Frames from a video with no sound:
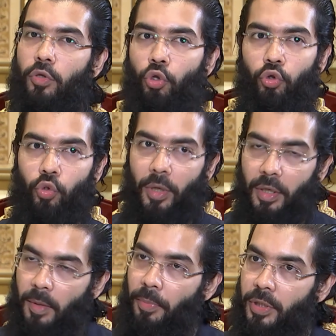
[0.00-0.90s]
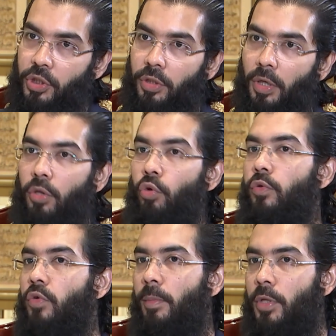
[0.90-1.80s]
Those who are in depression and those
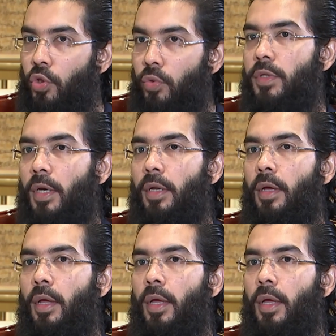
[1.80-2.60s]
who commit suicide,